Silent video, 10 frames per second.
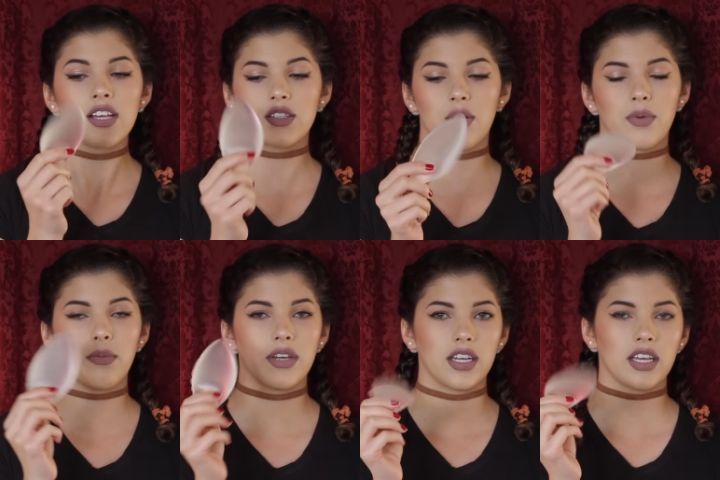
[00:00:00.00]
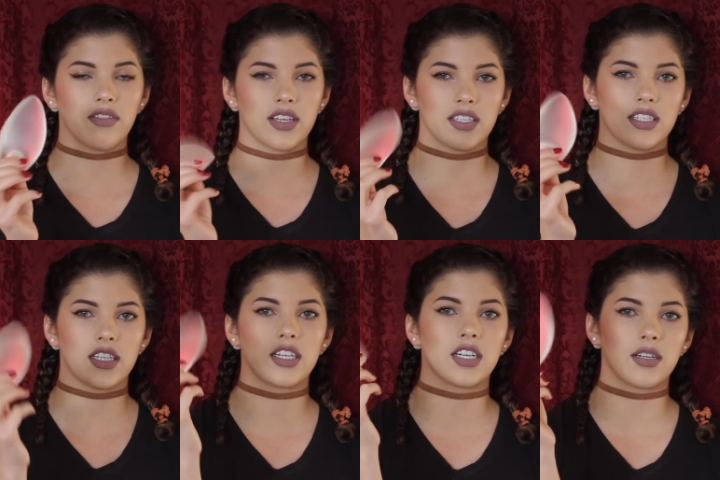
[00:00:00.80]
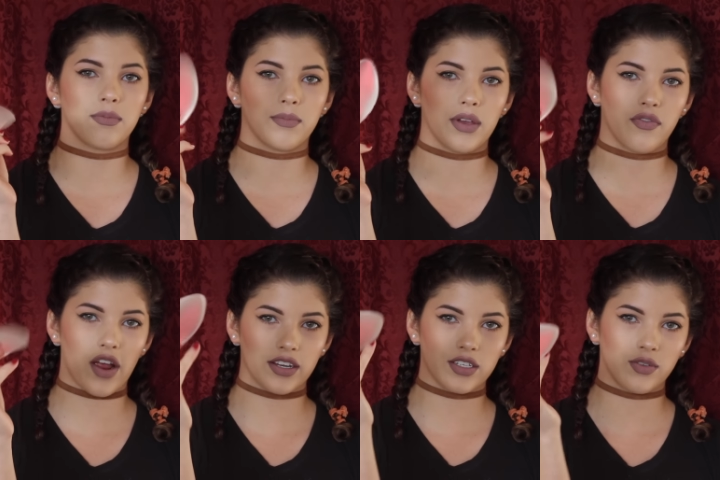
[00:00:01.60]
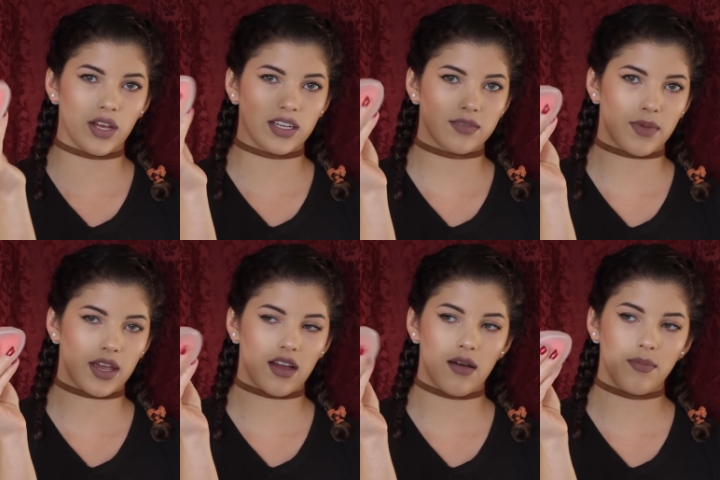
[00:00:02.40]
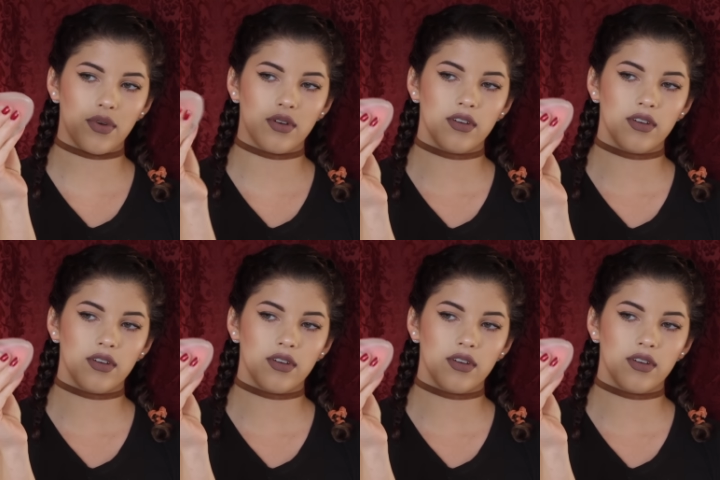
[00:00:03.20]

So I'm probably going to give this to my friend who likes makeup.